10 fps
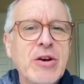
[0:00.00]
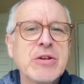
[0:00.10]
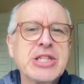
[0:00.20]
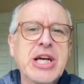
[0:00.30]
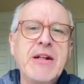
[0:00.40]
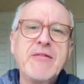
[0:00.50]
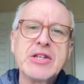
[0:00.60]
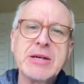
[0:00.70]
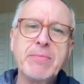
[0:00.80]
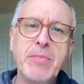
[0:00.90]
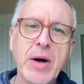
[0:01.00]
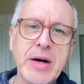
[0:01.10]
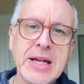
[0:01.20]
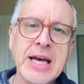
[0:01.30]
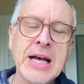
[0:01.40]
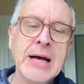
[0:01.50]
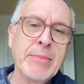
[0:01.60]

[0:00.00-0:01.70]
yourself as a body,